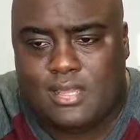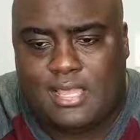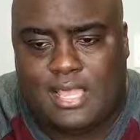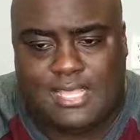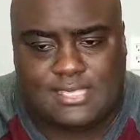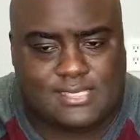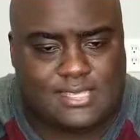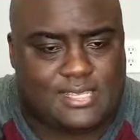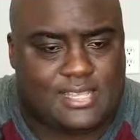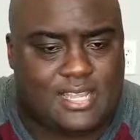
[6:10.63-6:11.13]

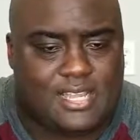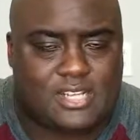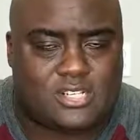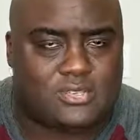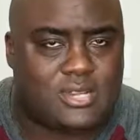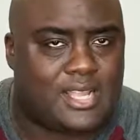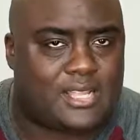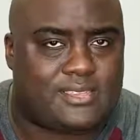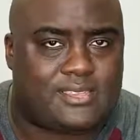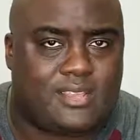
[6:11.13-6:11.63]
as a
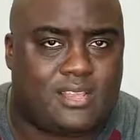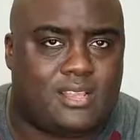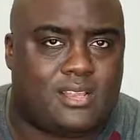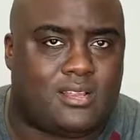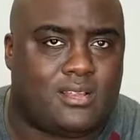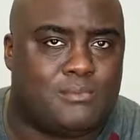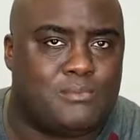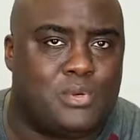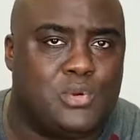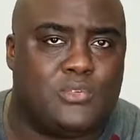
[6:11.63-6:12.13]

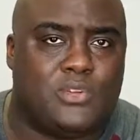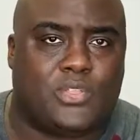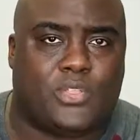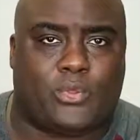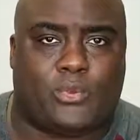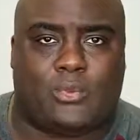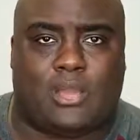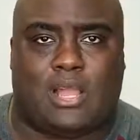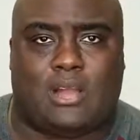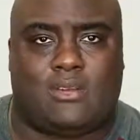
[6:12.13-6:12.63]
contractor and moving
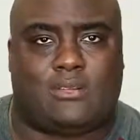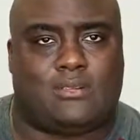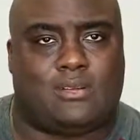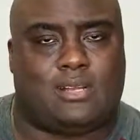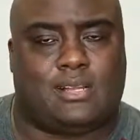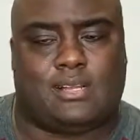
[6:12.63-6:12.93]
throughout,